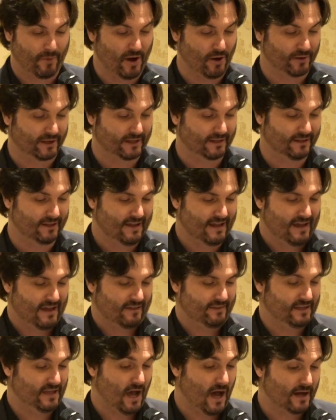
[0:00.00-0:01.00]
opponent,
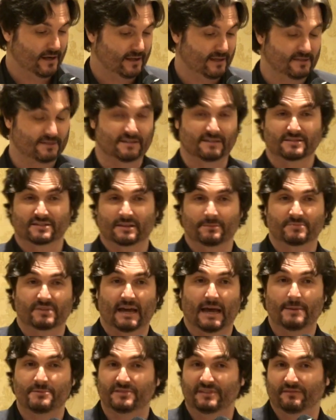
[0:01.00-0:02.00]
the audience, and
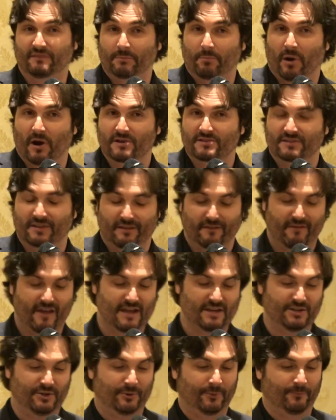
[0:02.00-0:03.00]
sometimes even parts of the
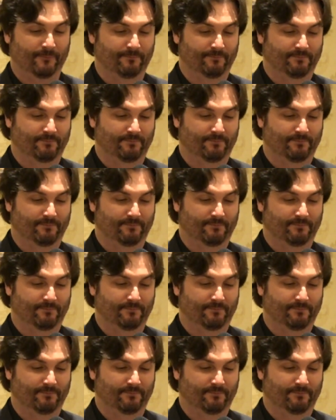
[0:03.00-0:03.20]
venue.